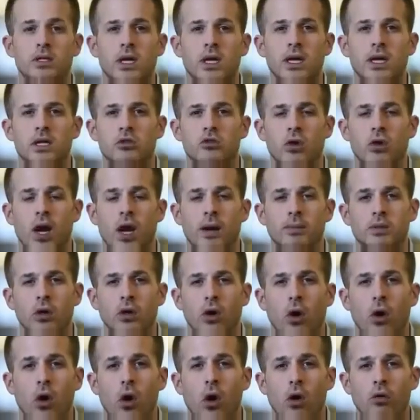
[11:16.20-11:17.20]

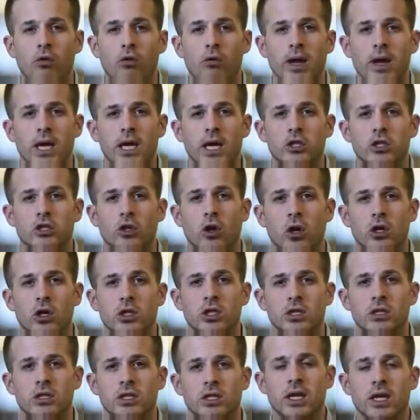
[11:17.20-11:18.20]
diversion from the big
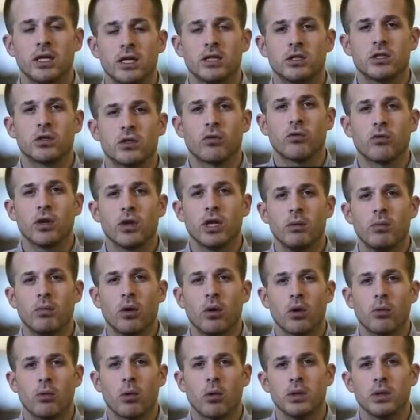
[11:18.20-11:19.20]
issues to get us fighting with each
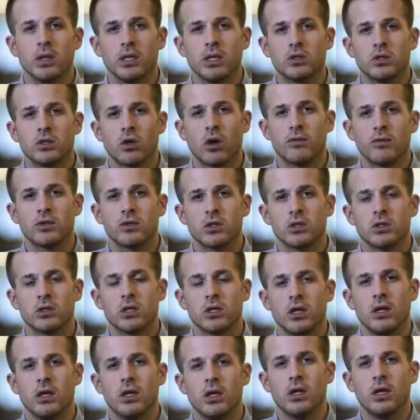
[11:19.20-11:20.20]
other, period.
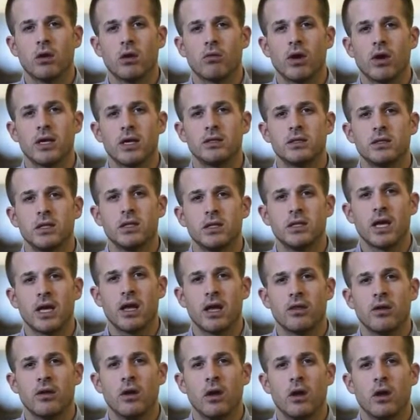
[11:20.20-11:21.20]

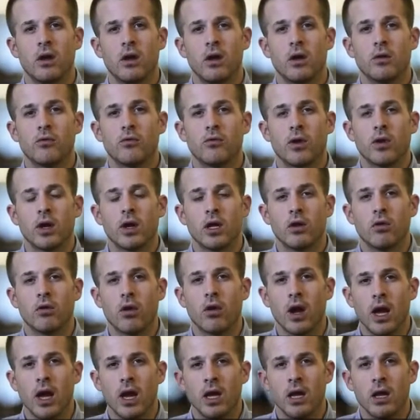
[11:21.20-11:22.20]
Freddie Gray case
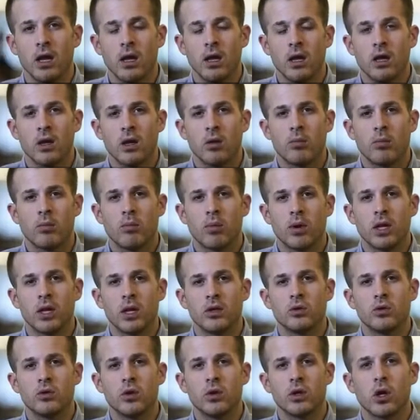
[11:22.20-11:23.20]
charges
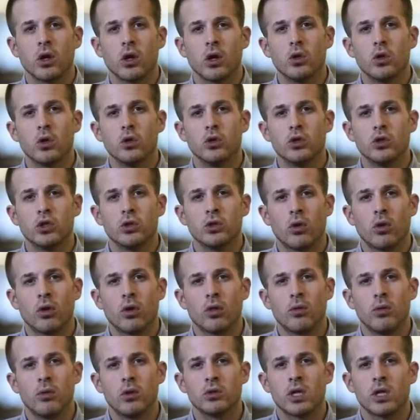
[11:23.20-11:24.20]
against 3 remaining
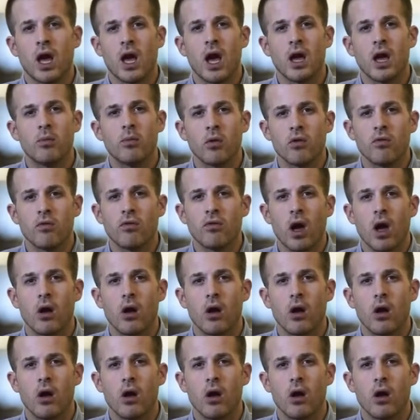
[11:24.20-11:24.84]
officers dropped.